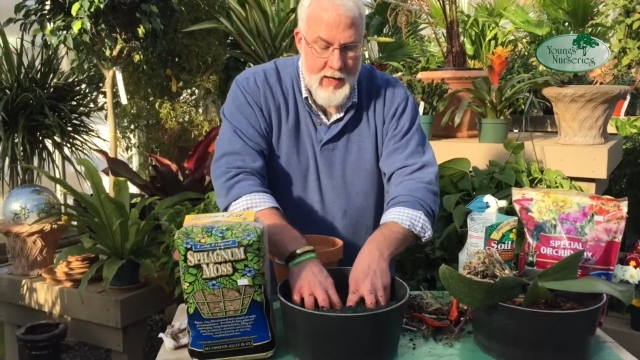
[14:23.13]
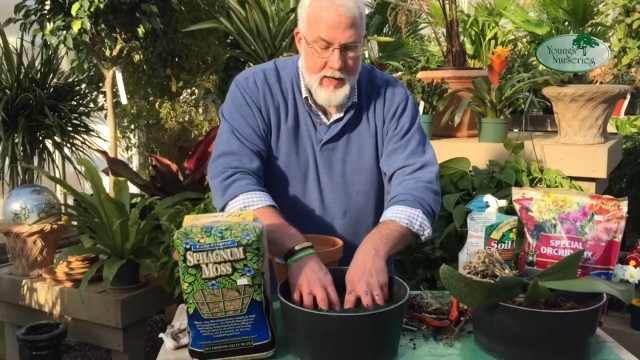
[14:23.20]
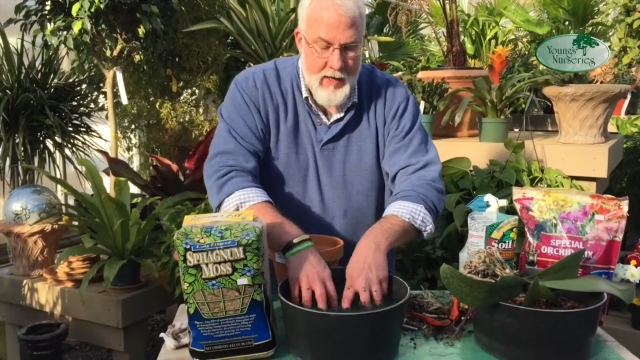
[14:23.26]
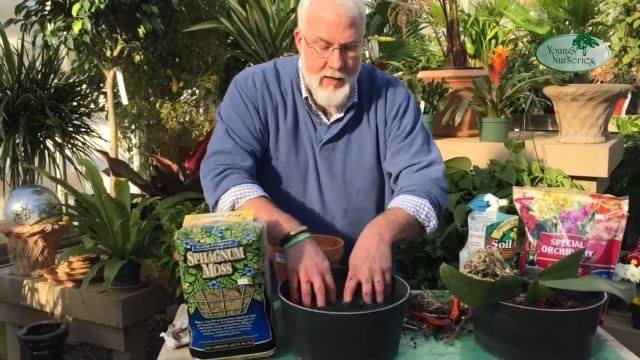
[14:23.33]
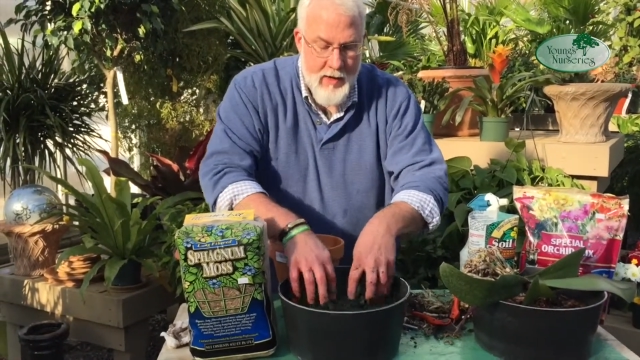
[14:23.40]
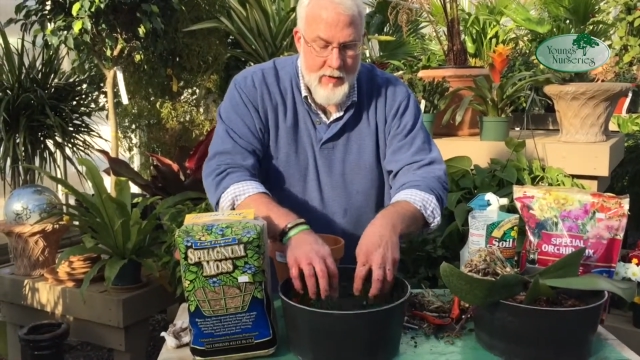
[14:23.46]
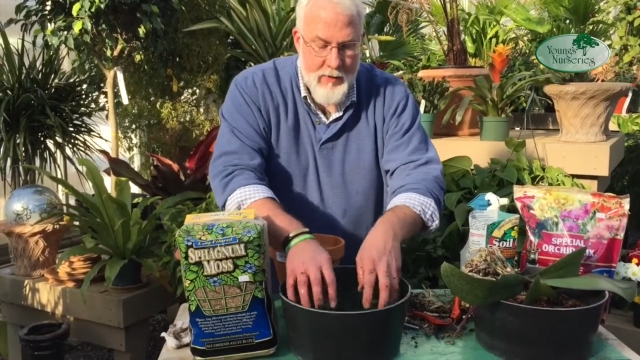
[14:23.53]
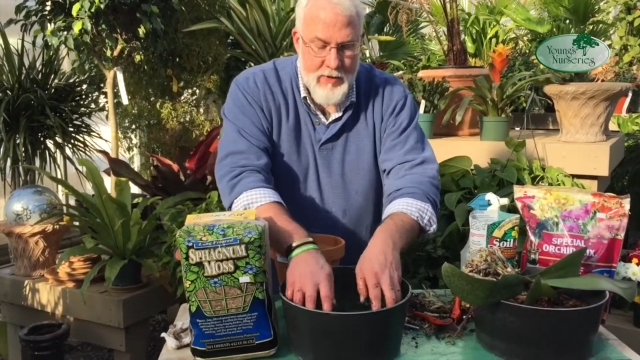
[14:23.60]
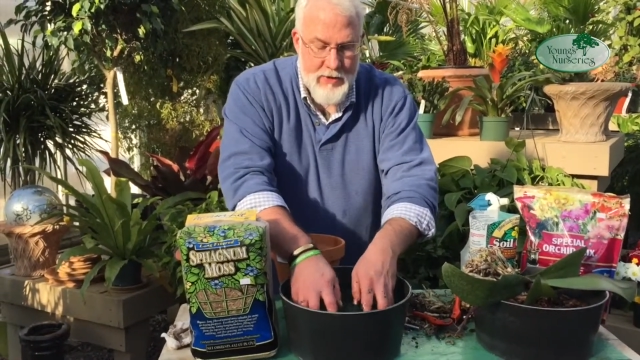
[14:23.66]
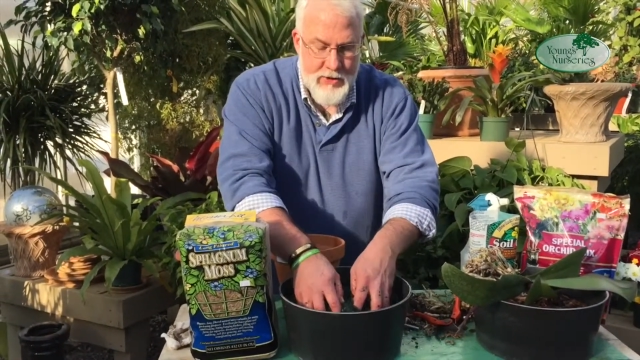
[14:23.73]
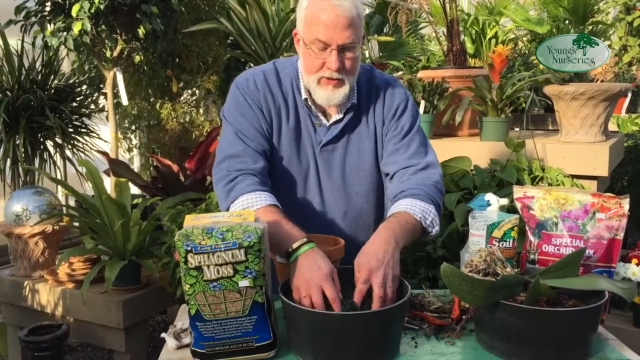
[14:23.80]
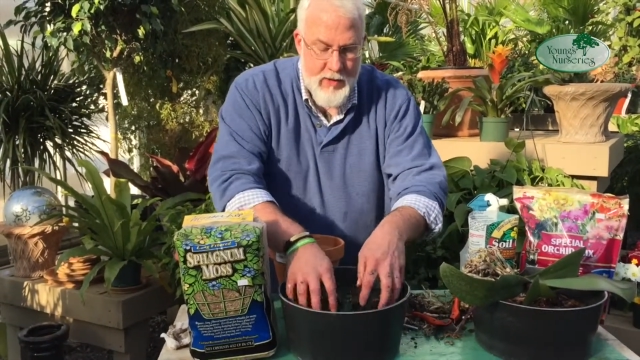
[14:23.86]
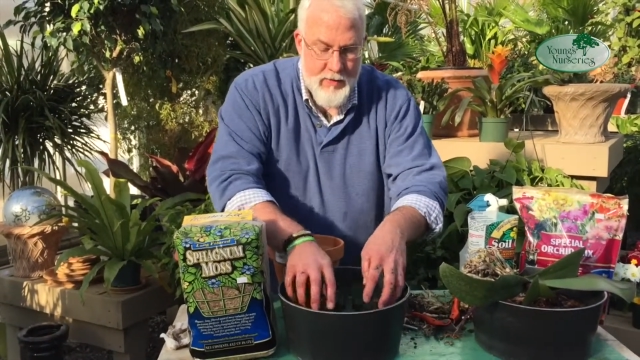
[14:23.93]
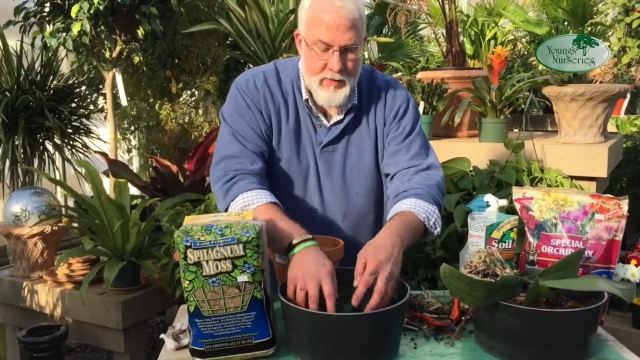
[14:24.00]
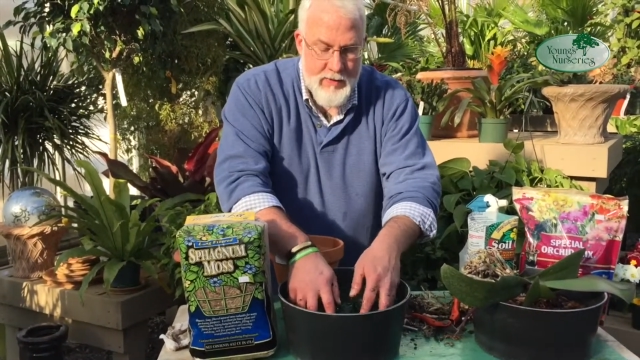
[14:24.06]
and here I want to
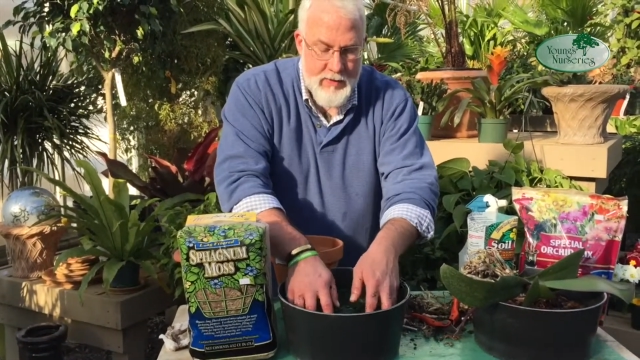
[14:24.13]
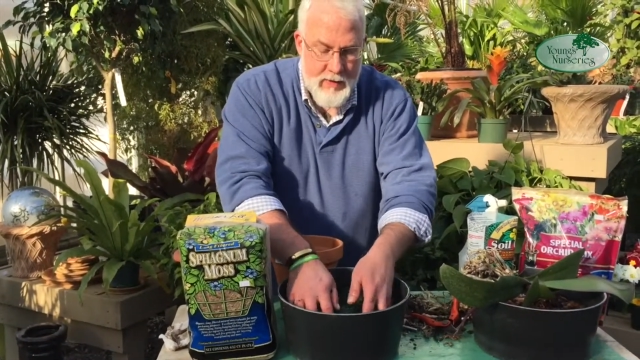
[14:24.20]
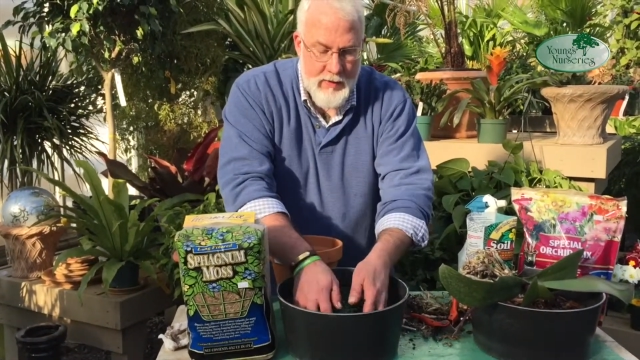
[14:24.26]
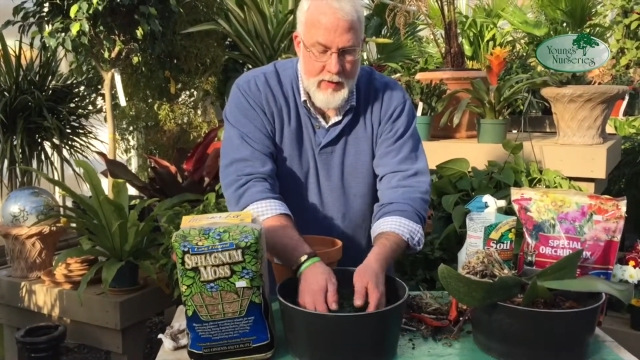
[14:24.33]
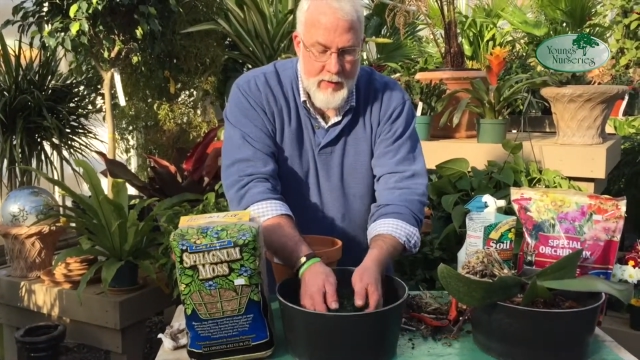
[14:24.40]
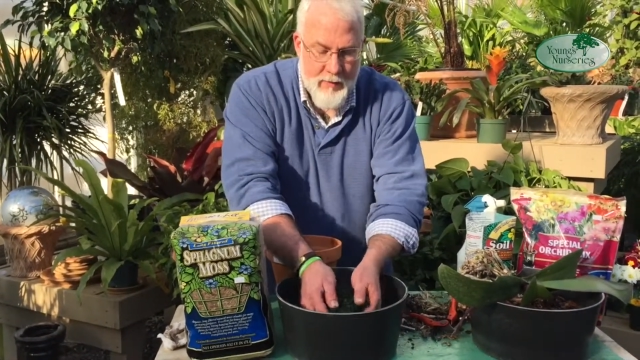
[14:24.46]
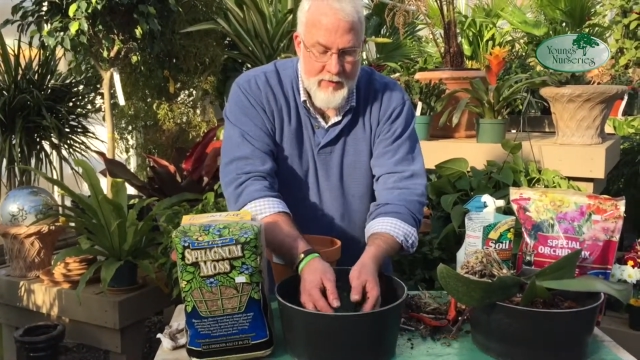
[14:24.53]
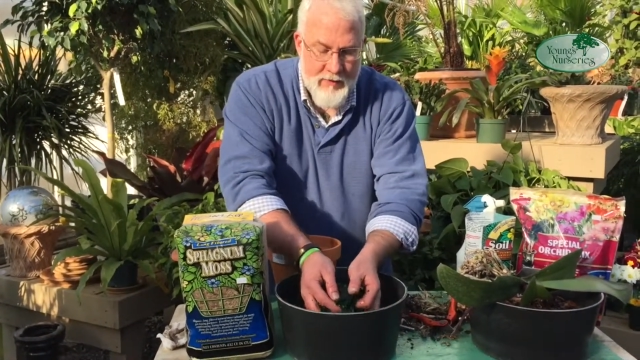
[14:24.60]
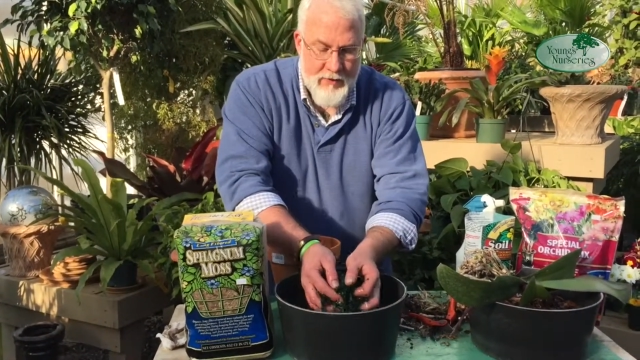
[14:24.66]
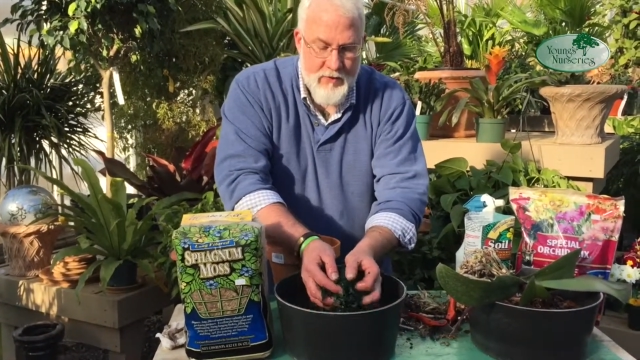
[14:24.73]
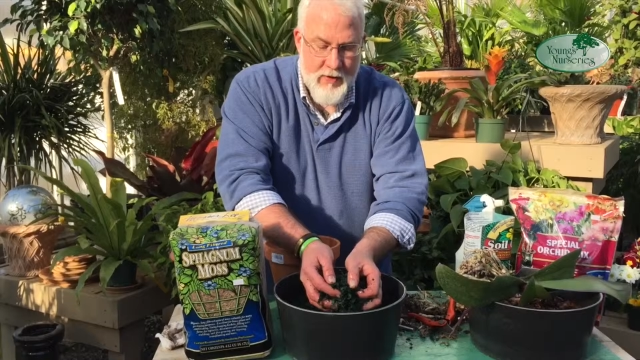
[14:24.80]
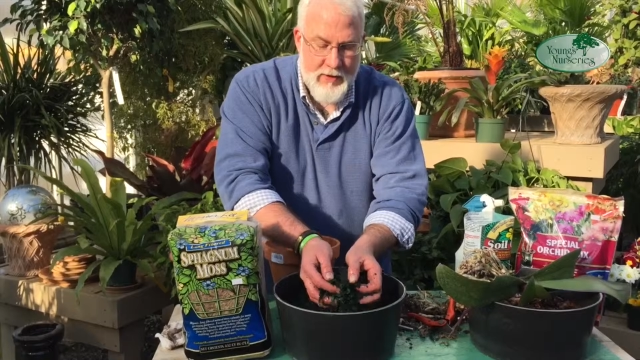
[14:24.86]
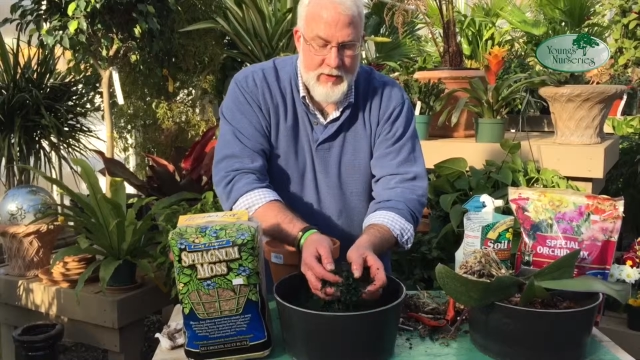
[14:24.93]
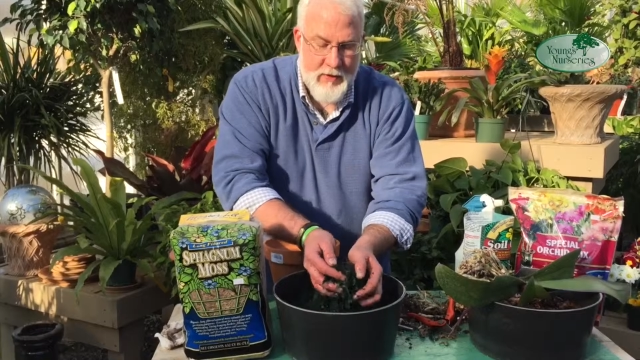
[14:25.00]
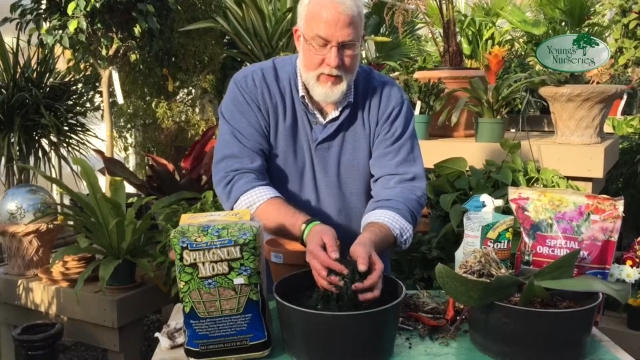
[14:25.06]
show a little bit of a
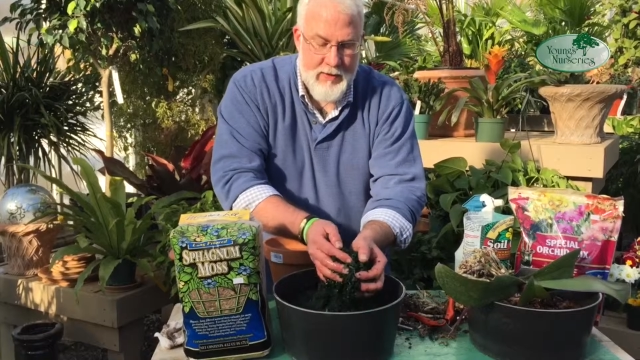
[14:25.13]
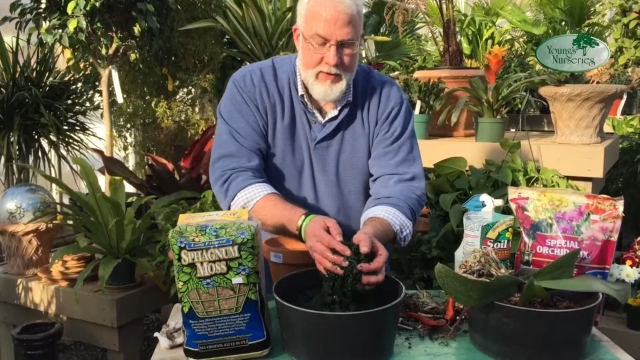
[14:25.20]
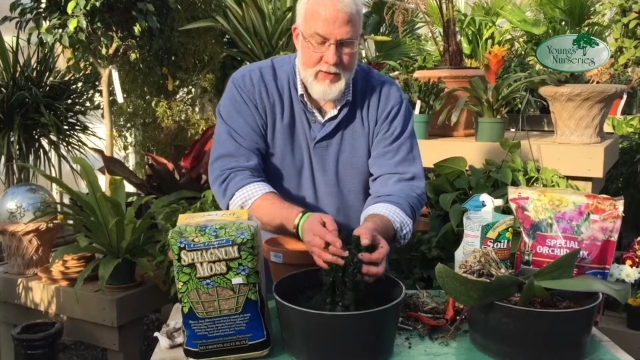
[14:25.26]
trick to it.